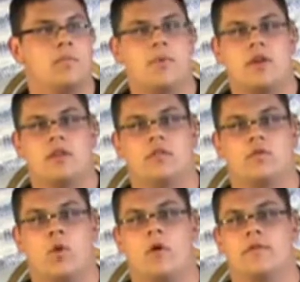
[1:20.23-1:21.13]
being
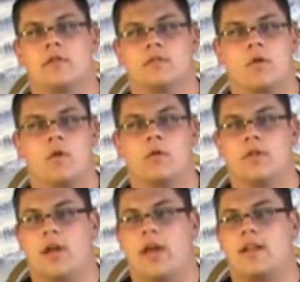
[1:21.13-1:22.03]
12 years
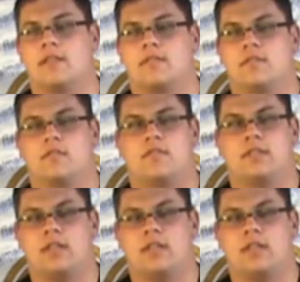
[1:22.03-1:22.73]
old and his